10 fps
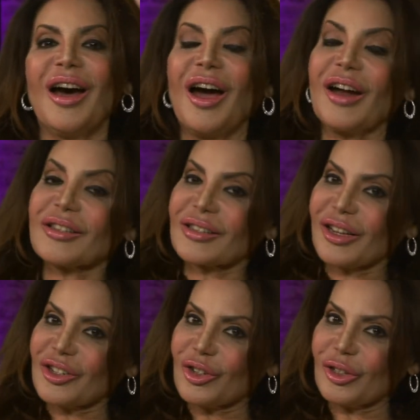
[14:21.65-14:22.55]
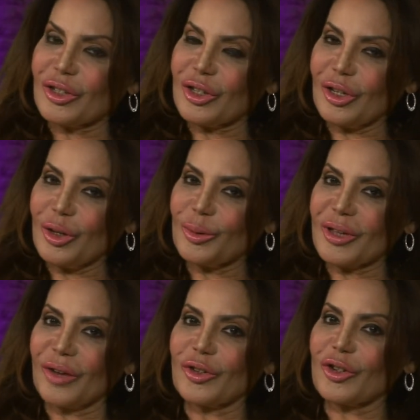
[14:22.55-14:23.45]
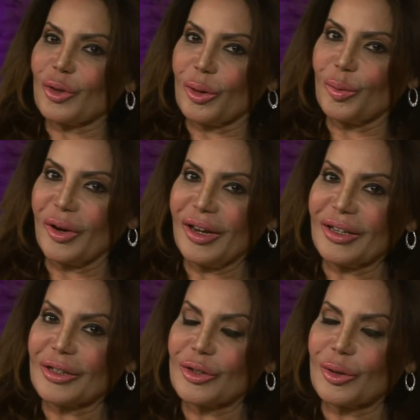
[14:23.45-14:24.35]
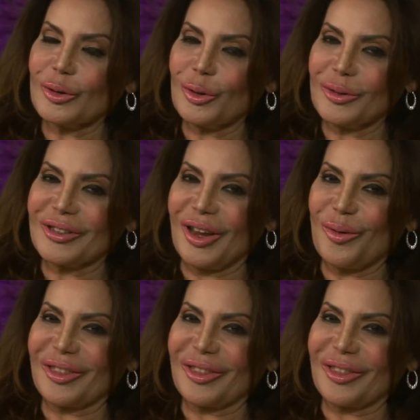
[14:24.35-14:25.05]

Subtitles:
Our discussion continues after a short break, so do stay with